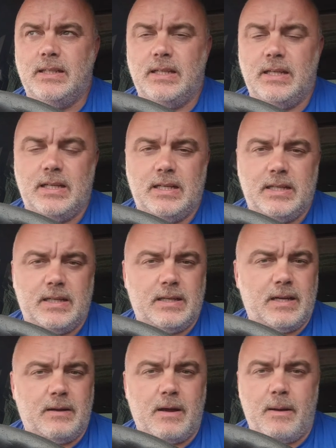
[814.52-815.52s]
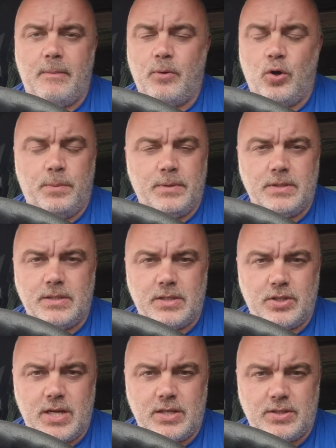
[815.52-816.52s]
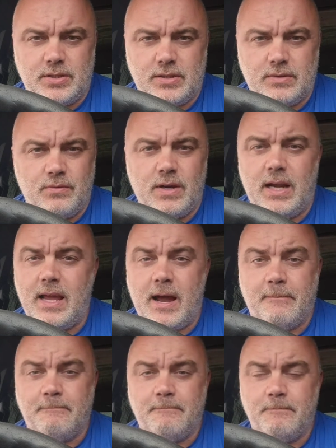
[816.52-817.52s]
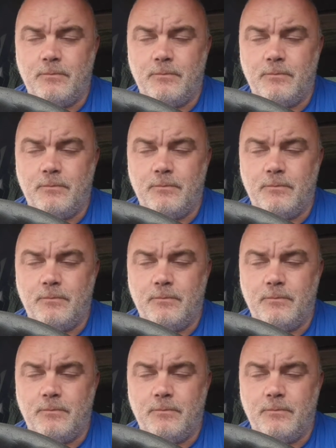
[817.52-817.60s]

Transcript: I'm open to suggestions. Really am.